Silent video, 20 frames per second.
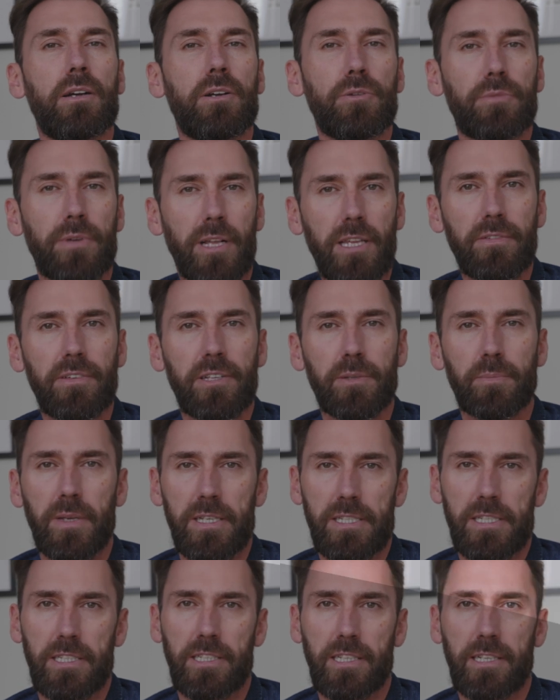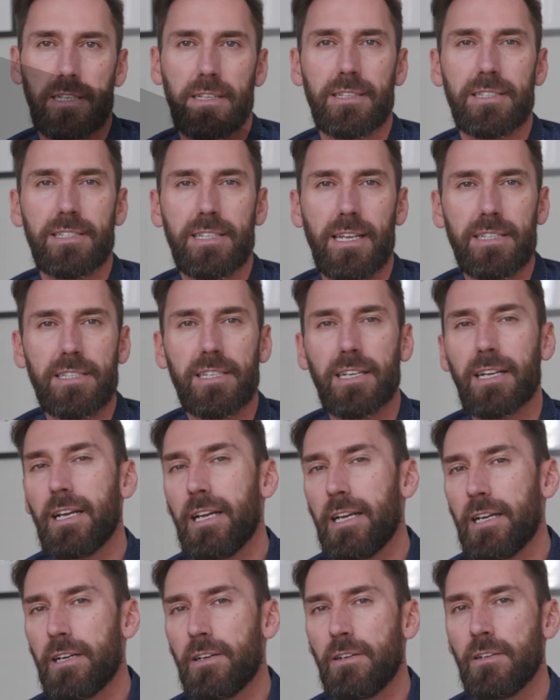Relevant messaging sends a
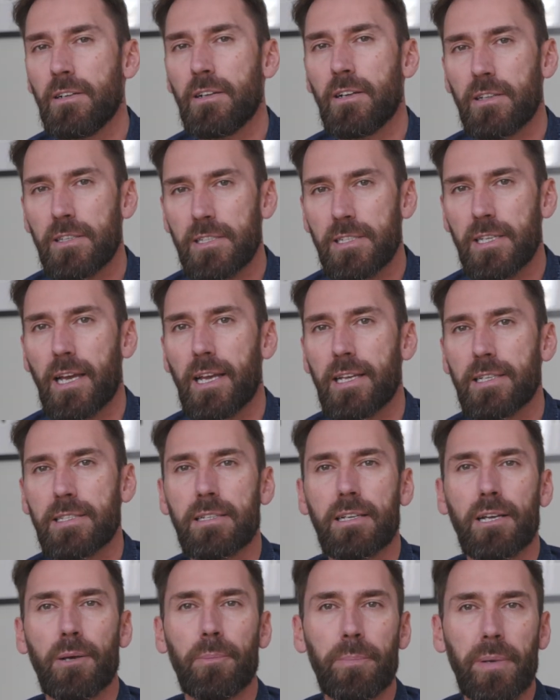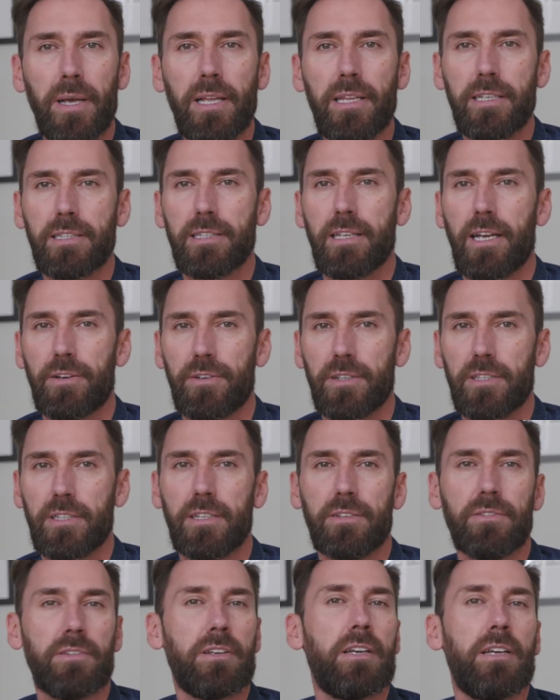clear, concise, compelling
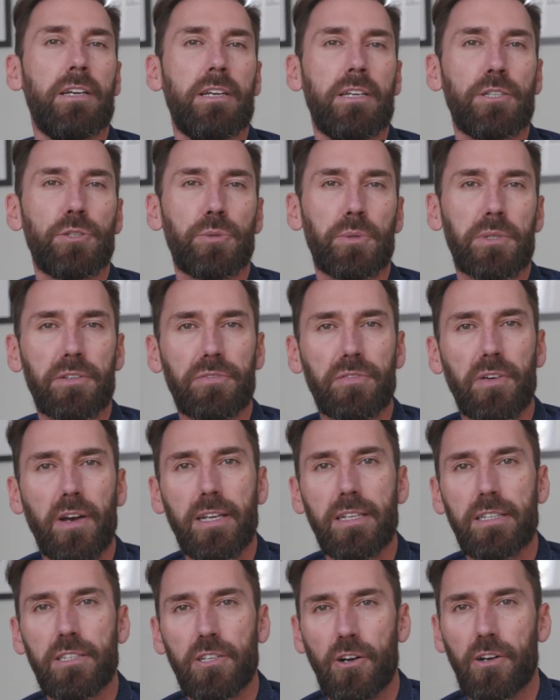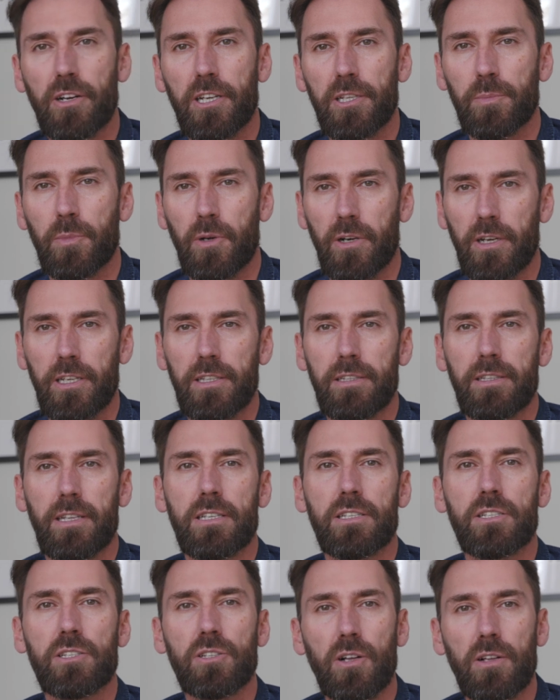narrative to a defined target market
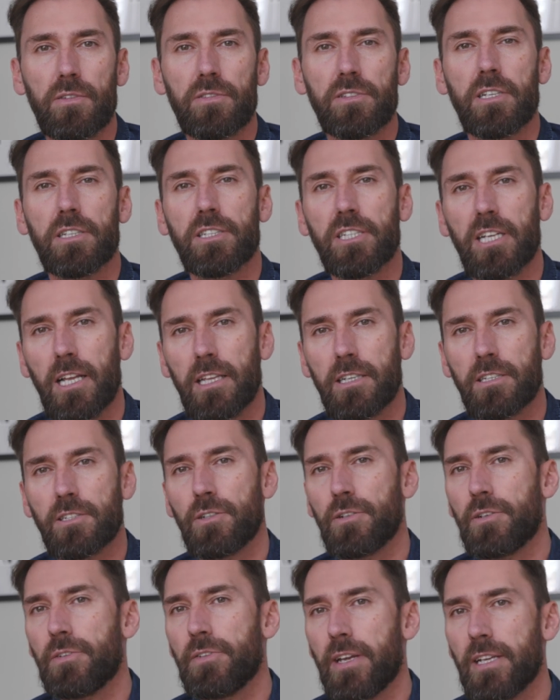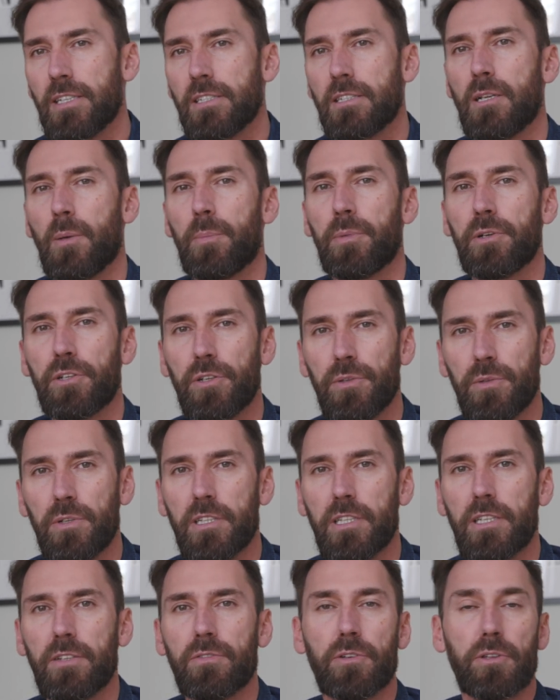that solves a challenge or creates an
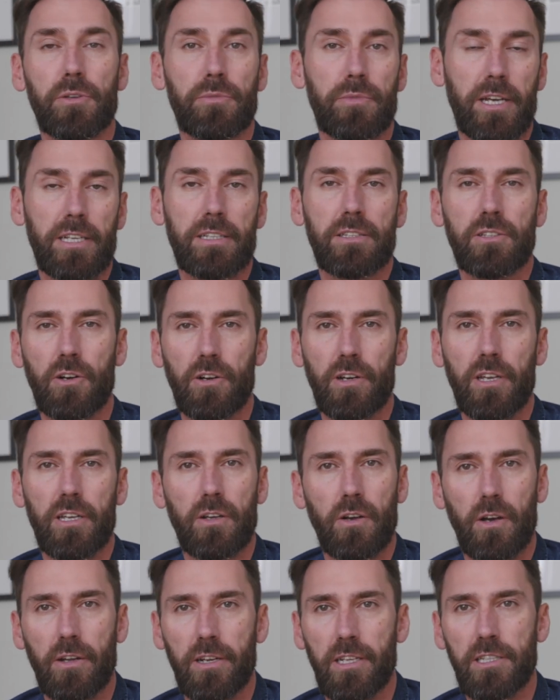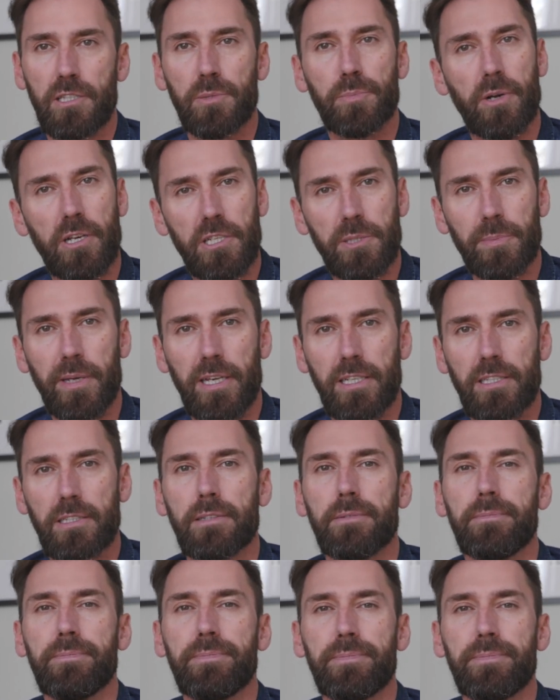opportunity for the right target audience prospect.